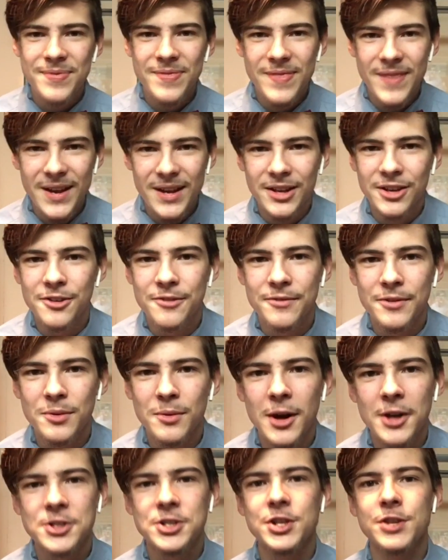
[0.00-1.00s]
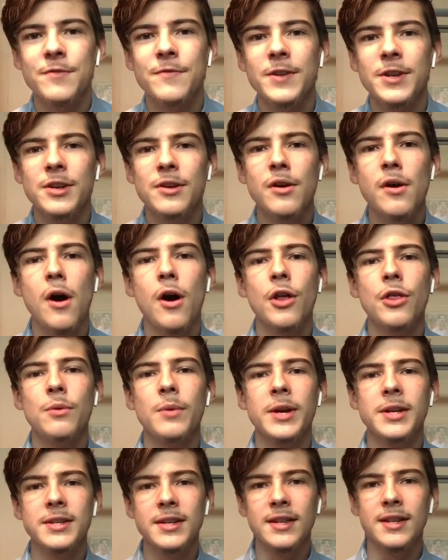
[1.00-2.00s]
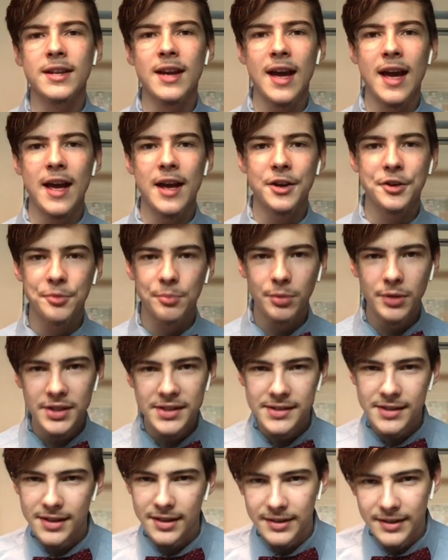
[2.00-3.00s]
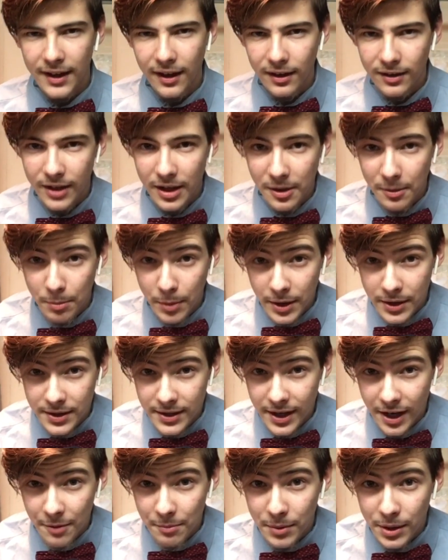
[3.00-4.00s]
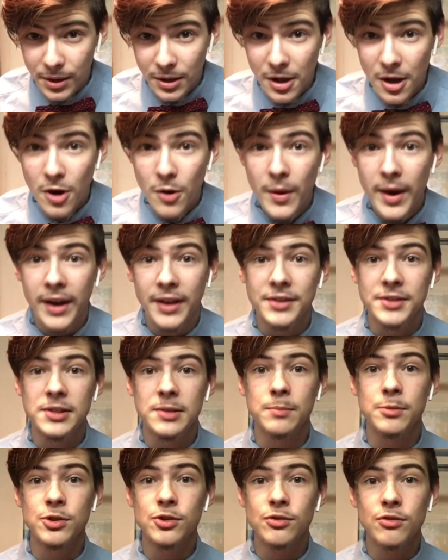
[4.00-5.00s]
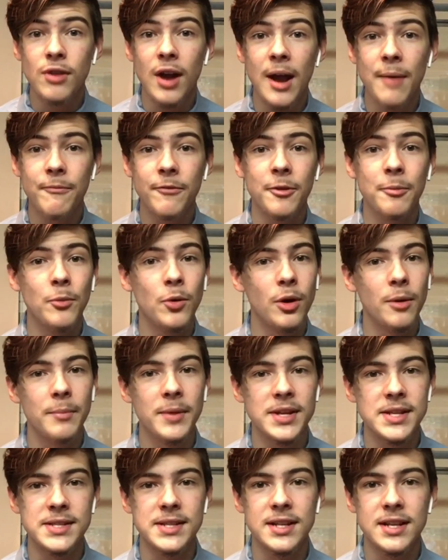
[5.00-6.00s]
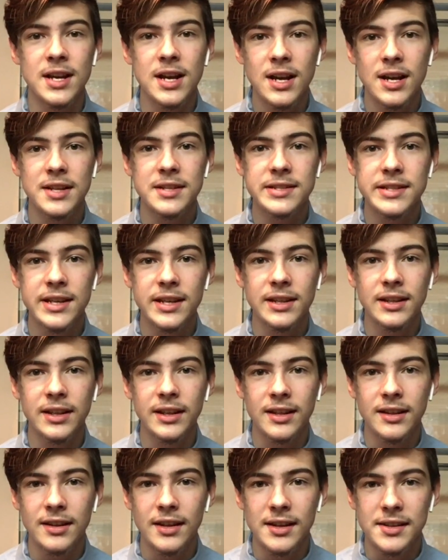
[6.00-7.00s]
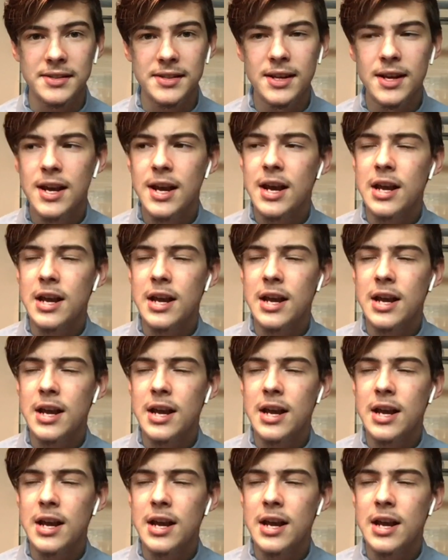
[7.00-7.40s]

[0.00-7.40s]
Thank you for watching the video all the way to the end. Please click that like button down below and subscribe for more amazing content like this.